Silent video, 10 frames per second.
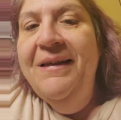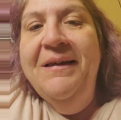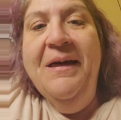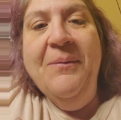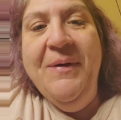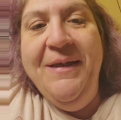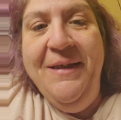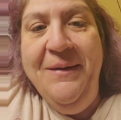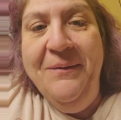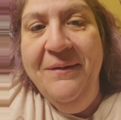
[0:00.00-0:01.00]
Not a big
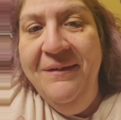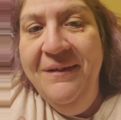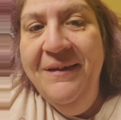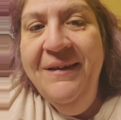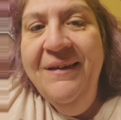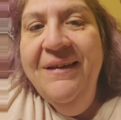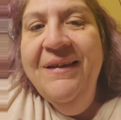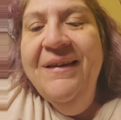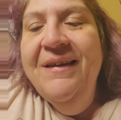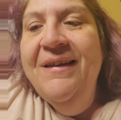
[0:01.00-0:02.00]
deal.
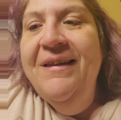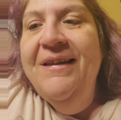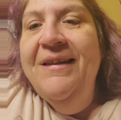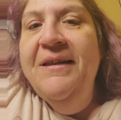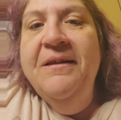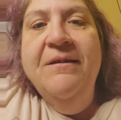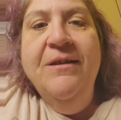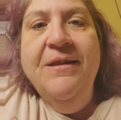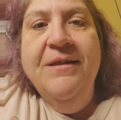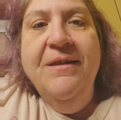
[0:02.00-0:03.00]

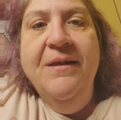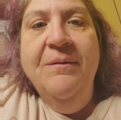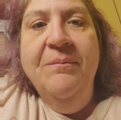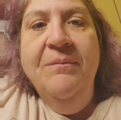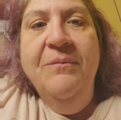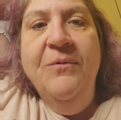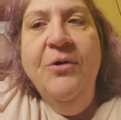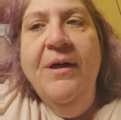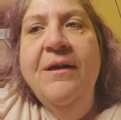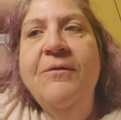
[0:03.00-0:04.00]
Just
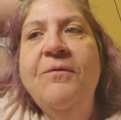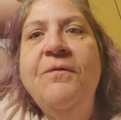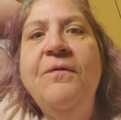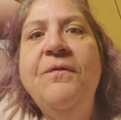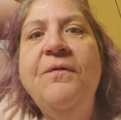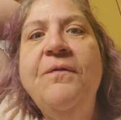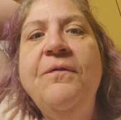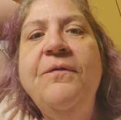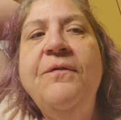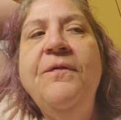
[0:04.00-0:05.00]
trying to
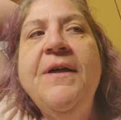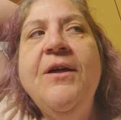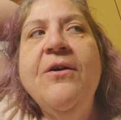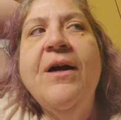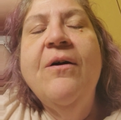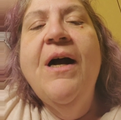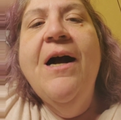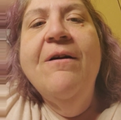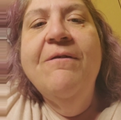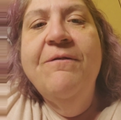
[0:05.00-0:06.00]
figure out
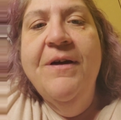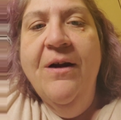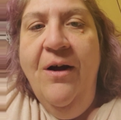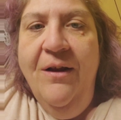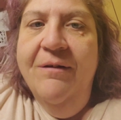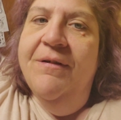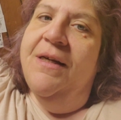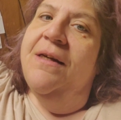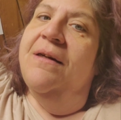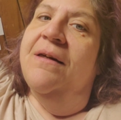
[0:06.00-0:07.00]
how to fit all of it
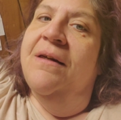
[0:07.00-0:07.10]
in.